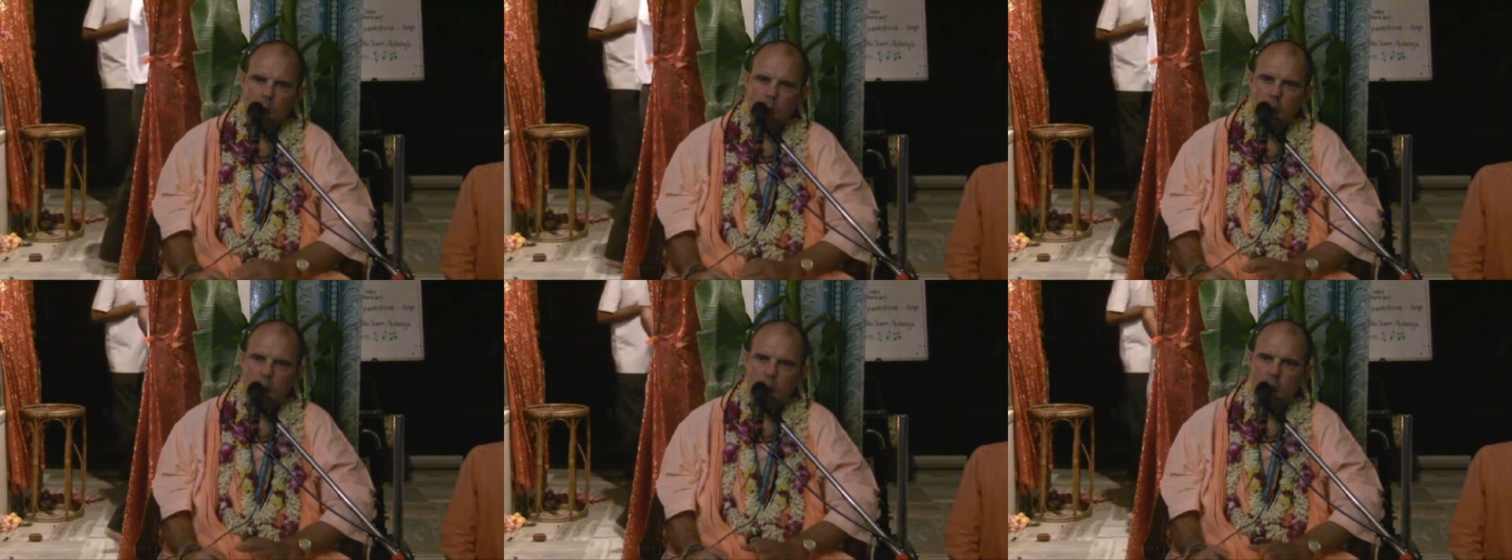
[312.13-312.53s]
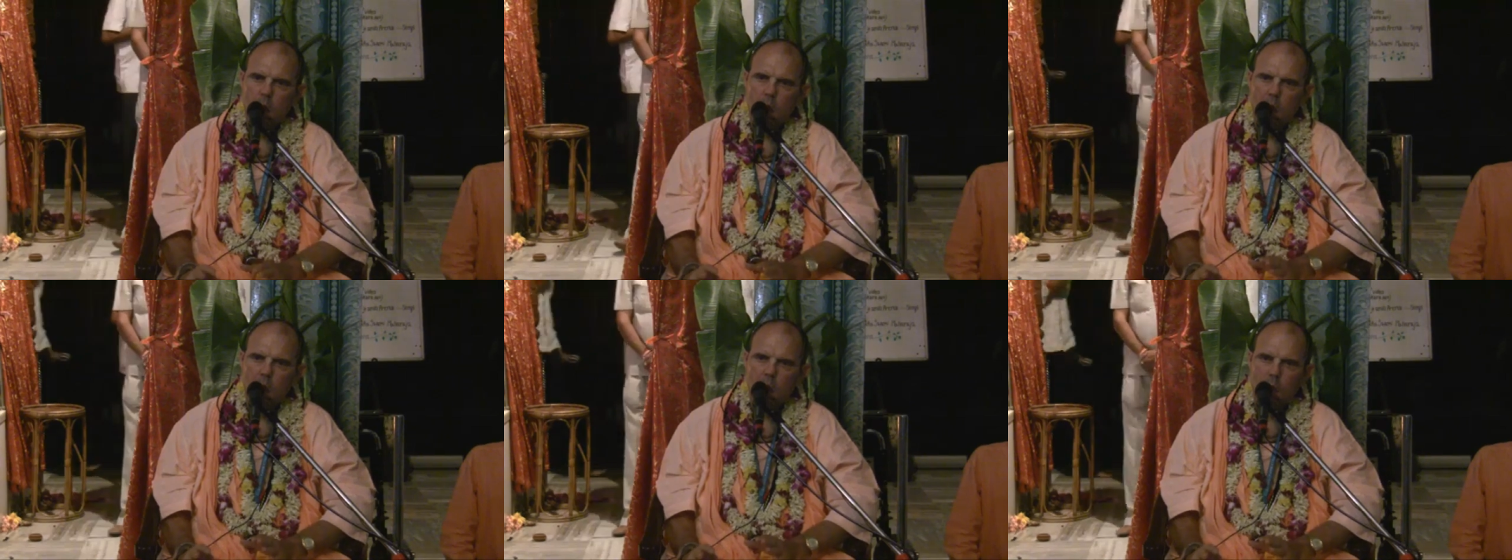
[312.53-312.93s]
We were
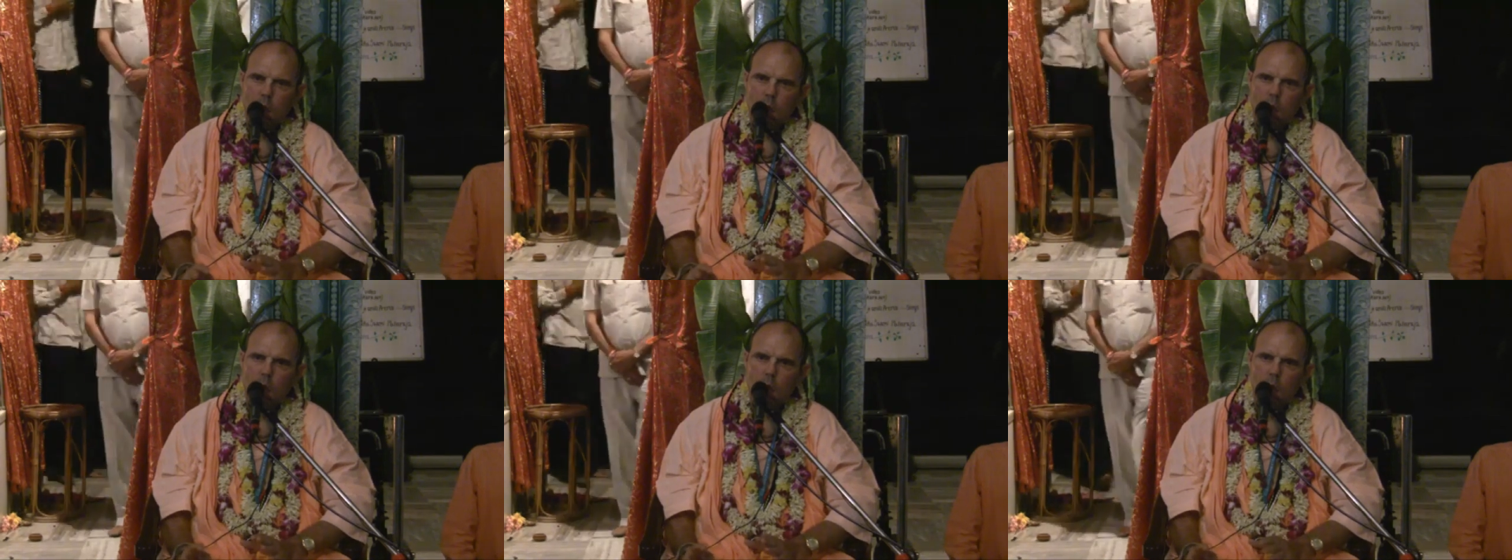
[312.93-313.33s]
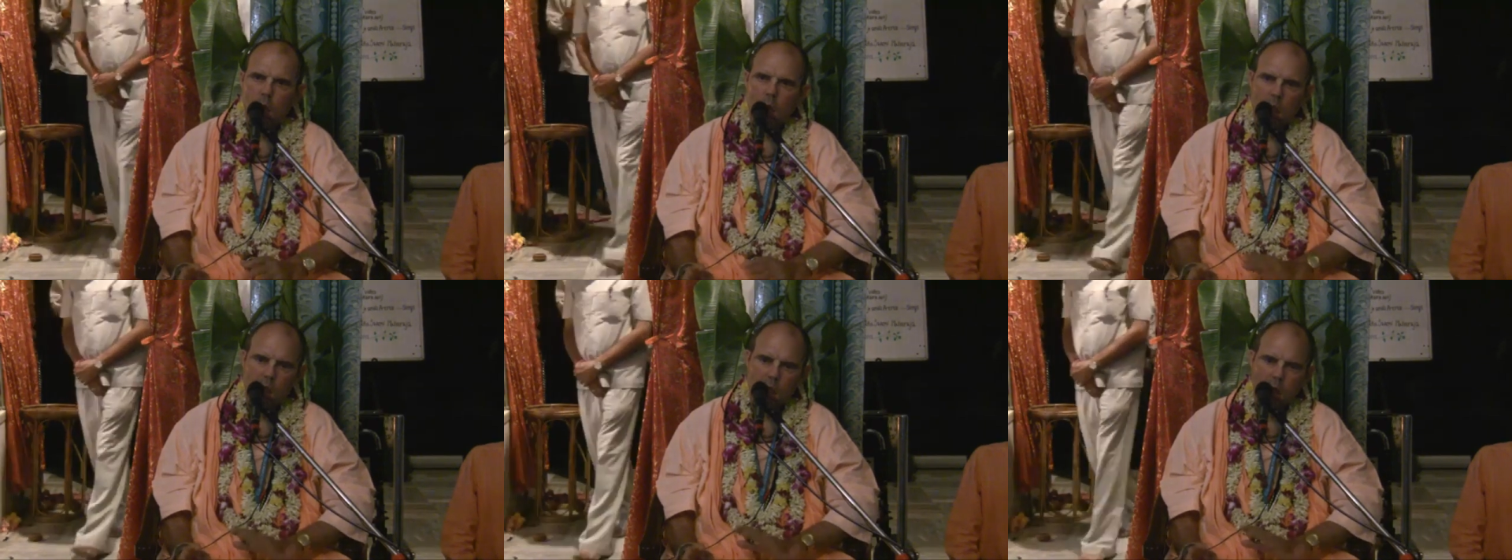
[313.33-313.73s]
in
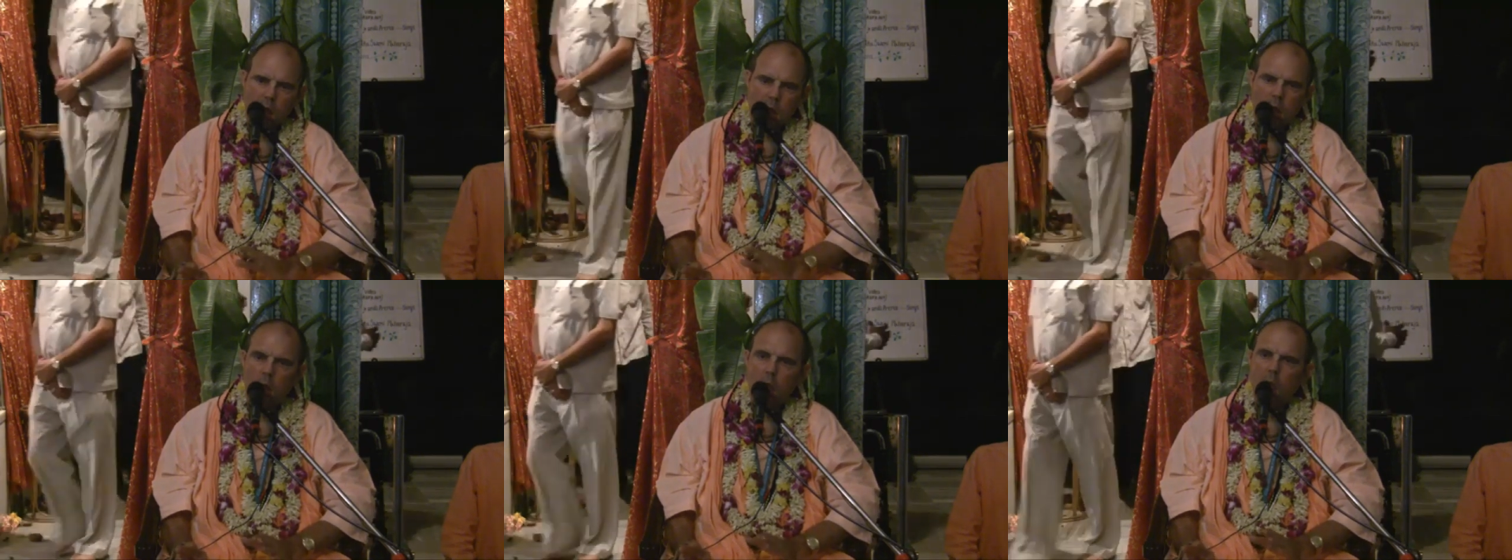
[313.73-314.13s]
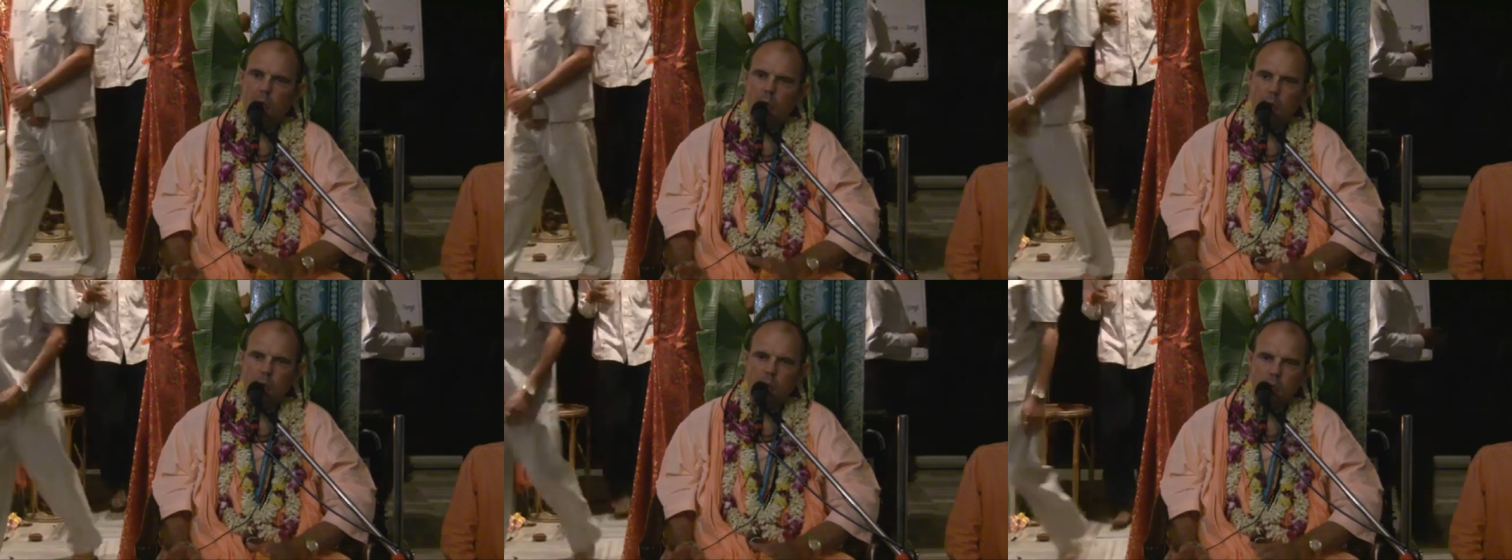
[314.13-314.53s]
to
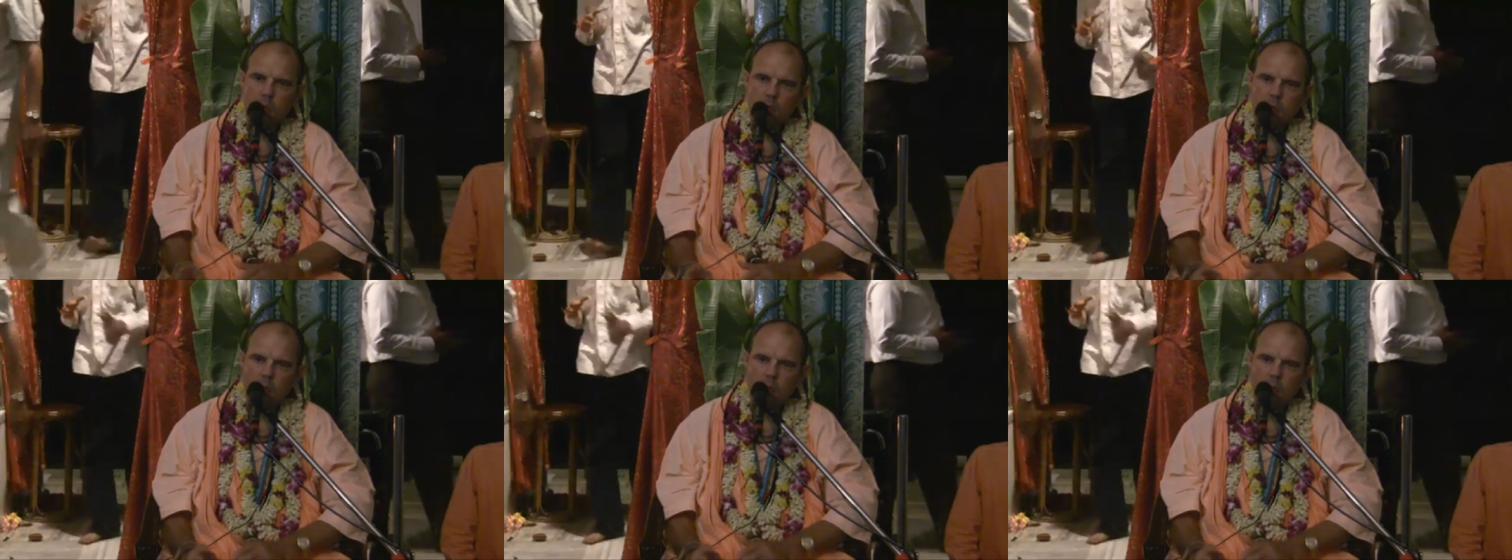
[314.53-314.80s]
Nyanthar.